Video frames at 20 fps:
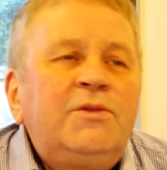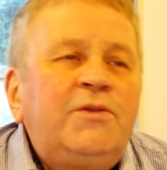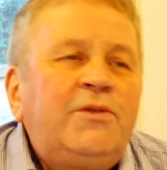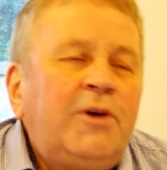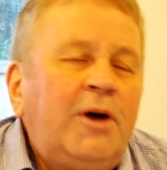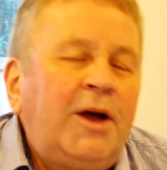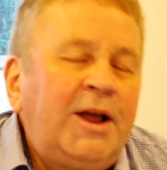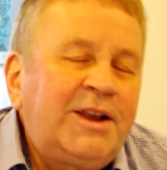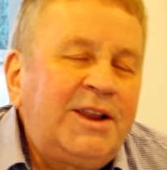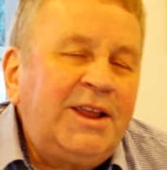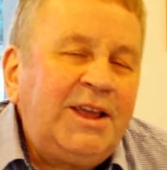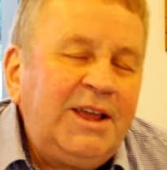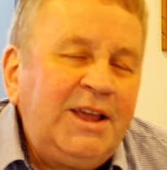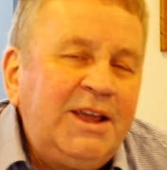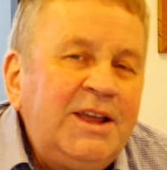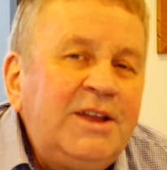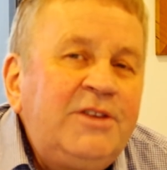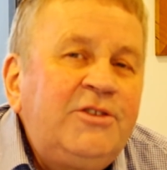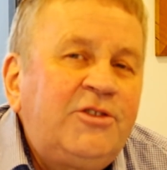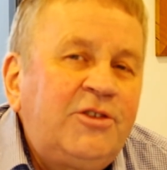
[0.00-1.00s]
find
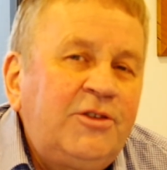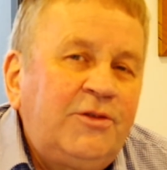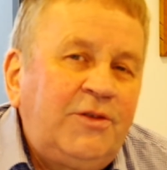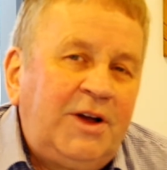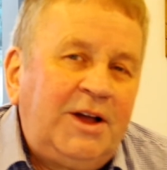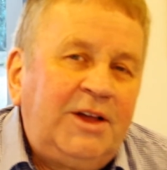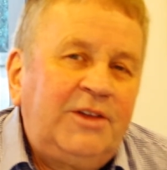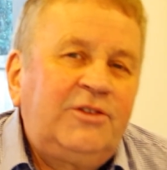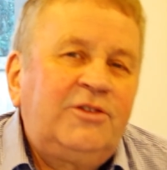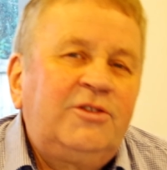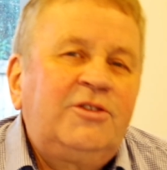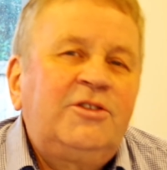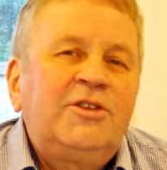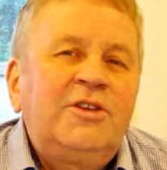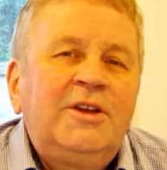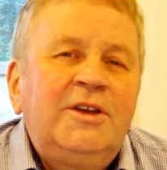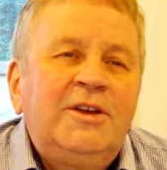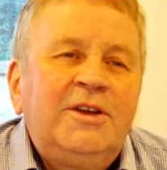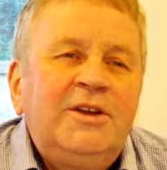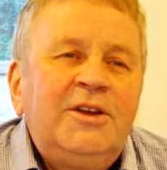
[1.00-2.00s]
each of us